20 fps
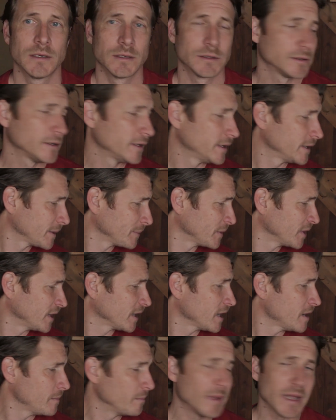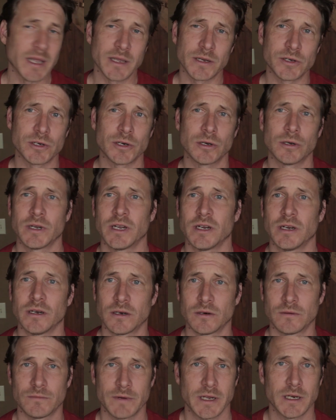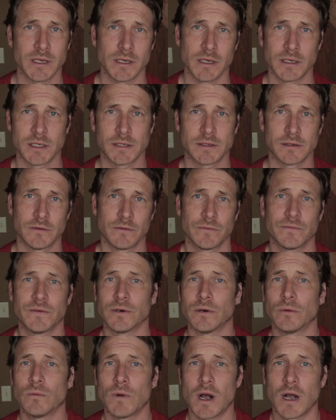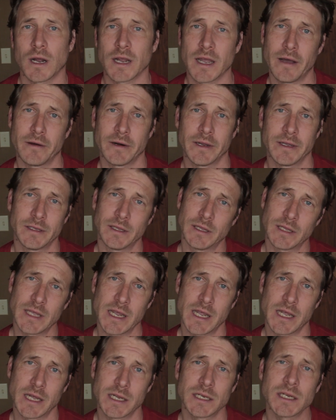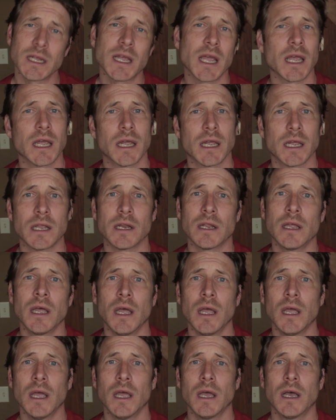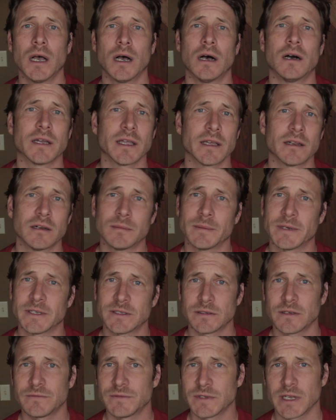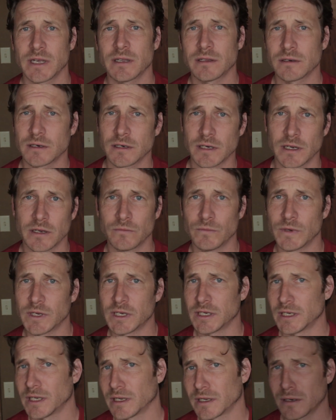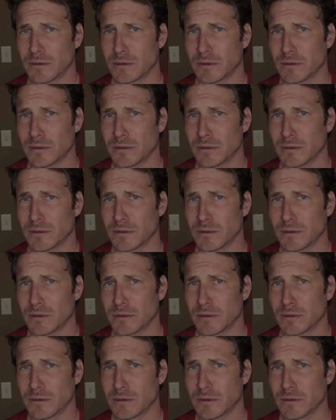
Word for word: So I think I'm going to get Banjo here ready for a walk out on the land and. I'll get all my stuff together and we can get